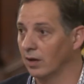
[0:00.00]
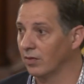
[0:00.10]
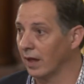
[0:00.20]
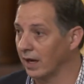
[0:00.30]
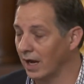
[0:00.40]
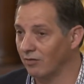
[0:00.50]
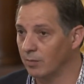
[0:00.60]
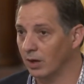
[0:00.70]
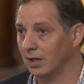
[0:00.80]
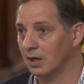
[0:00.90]
that
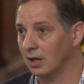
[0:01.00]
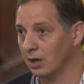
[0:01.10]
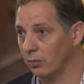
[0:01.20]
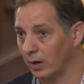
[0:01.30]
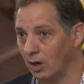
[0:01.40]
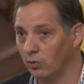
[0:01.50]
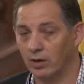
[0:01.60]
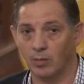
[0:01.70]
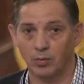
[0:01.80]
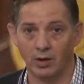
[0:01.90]
everybody can get around
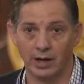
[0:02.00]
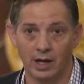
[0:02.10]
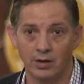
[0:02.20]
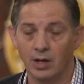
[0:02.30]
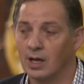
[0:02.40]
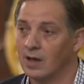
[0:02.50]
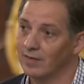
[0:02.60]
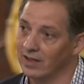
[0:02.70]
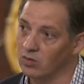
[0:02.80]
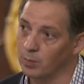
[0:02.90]
in a plan
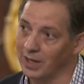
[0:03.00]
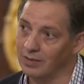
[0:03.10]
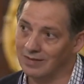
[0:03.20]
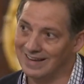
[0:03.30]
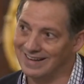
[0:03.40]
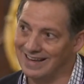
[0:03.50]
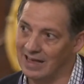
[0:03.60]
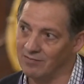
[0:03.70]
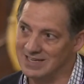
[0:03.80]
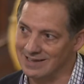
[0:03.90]
that's based on
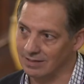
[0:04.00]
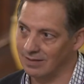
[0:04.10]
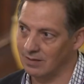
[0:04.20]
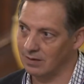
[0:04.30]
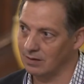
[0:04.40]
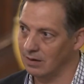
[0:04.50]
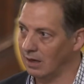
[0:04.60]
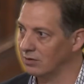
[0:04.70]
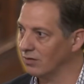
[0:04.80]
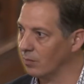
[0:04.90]
evidence,
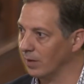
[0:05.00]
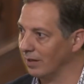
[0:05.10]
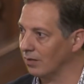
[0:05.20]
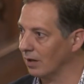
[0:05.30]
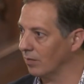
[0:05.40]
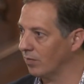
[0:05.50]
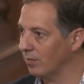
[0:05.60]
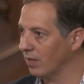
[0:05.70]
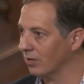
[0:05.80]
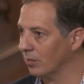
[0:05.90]
not just based on
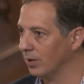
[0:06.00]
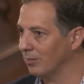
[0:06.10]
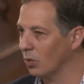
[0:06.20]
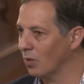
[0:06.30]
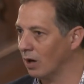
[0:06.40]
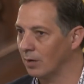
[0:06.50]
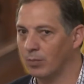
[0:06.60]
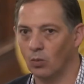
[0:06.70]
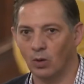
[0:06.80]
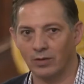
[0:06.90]
things that people want,
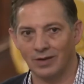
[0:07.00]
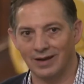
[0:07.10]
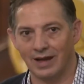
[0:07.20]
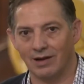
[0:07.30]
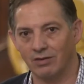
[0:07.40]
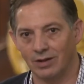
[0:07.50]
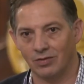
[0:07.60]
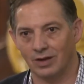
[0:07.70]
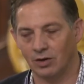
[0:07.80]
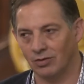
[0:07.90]
but what is that
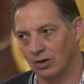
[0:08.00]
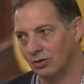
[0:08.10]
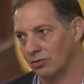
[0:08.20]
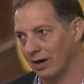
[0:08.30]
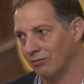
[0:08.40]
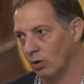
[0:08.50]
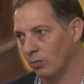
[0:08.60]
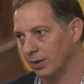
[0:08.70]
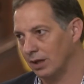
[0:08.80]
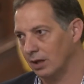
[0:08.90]
evidence that is going to drive
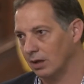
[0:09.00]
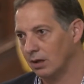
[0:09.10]
well-being.